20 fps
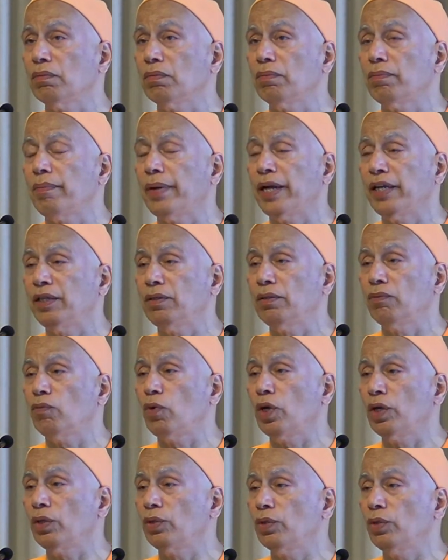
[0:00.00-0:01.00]
might
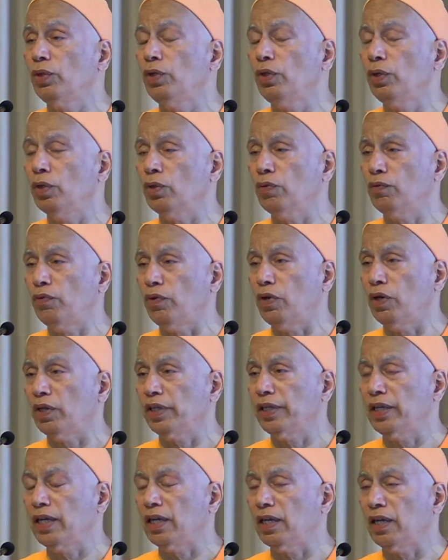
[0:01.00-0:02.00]
want to look for
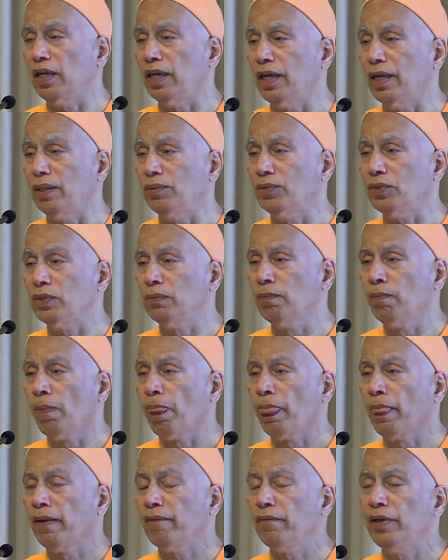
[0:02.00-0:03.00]
in our lives
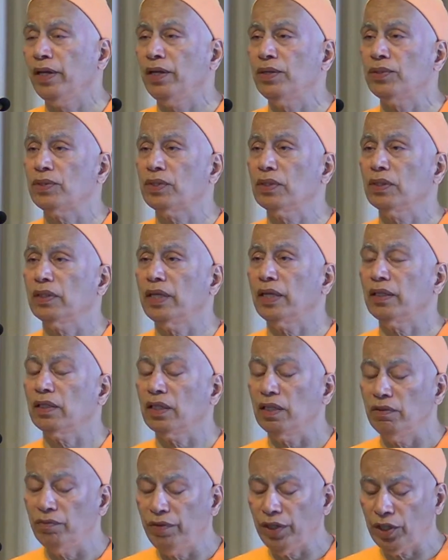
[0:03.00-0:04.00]
is that
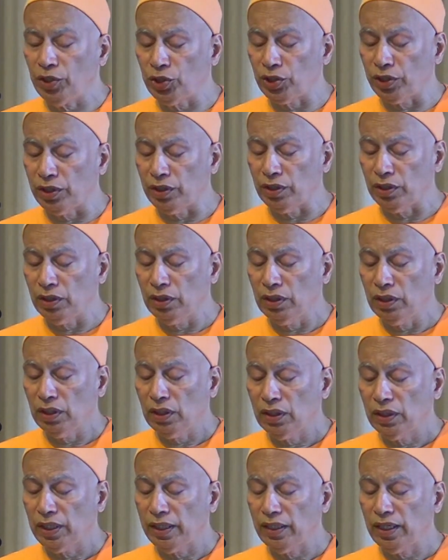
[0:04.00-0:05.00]
conviction
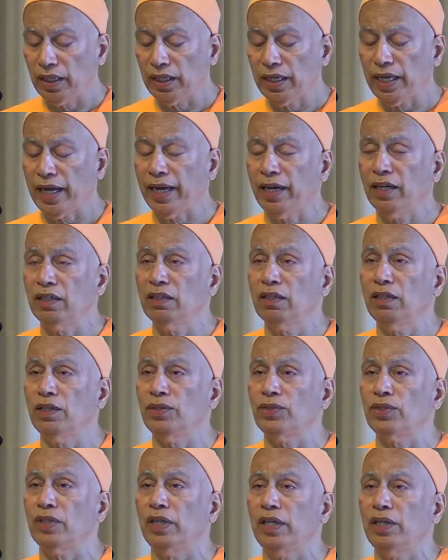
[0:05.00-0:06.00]
that the
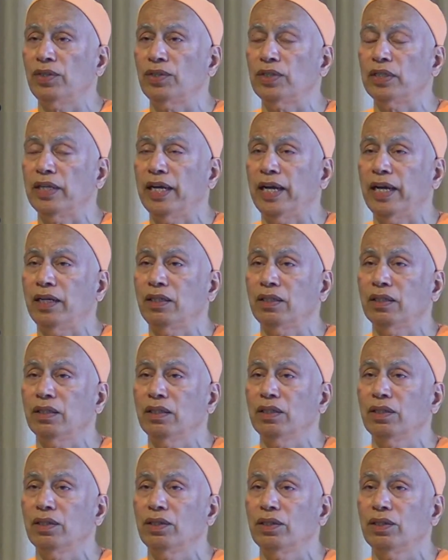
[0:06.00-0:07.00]
characteristics that
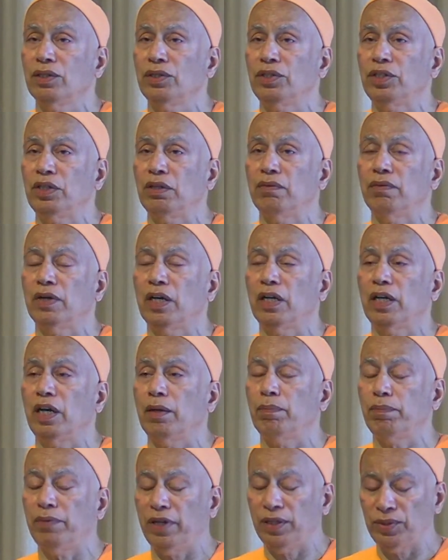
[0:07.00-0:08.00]
Shiva
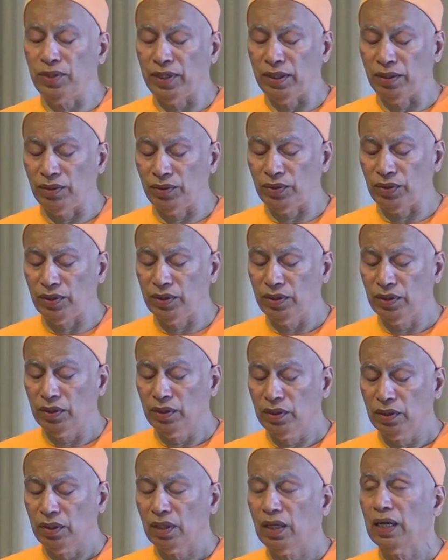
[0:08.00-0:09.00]
represents
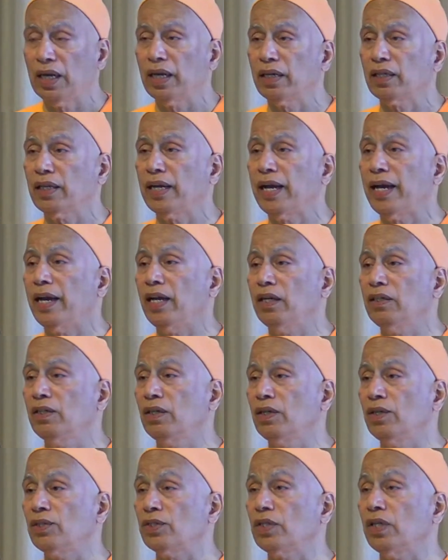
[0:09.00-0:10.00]
are
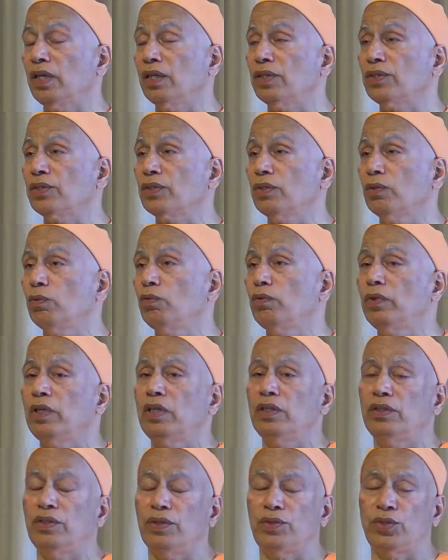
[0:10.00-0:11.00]
characteristics
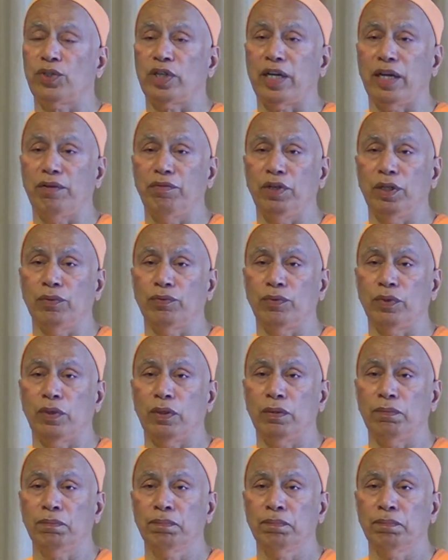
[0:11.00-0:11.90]
worth striving for.